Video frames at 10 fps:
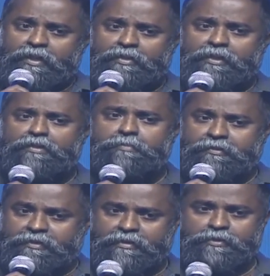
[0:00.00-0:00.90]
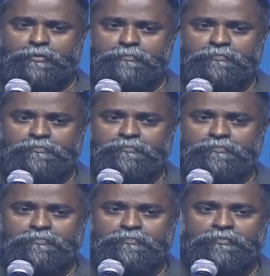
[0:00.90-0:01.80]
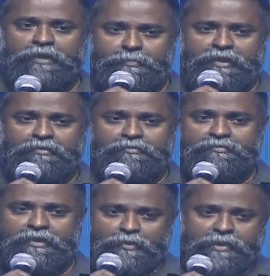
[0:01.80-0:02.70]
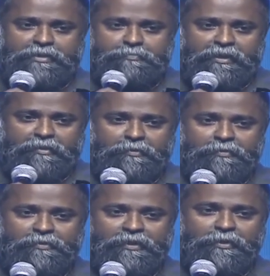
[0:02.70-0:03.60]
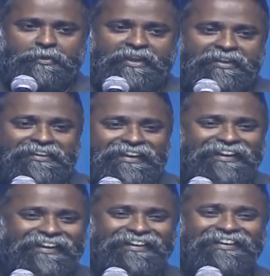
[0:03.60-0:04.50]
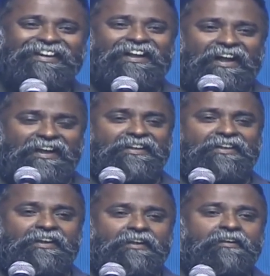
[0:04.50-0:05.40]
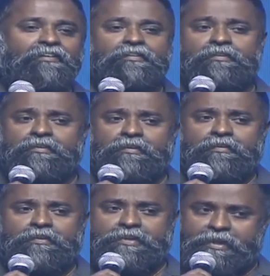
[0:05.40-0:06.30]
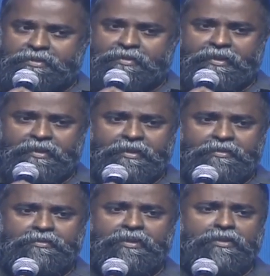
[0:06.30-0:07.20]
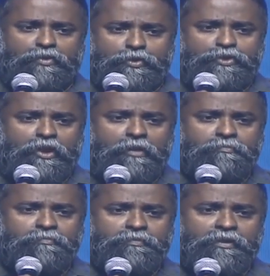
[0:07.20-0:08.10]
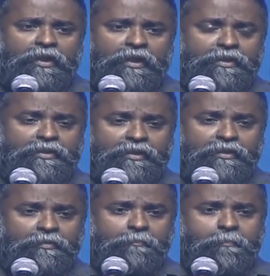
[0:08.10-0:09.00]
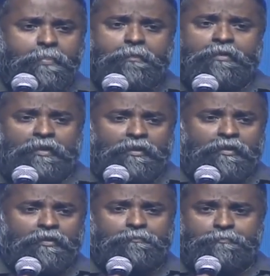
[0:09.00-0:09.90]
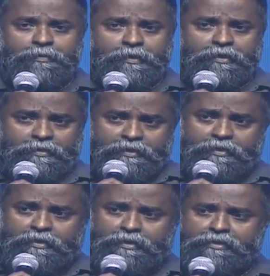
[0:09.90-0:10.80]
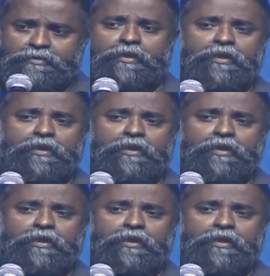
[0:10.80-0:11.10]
adanni meek telusu. I mean, Telugu lo cheptunanu, are you okay? And uh, she has really done a good job. And uh, uh, inta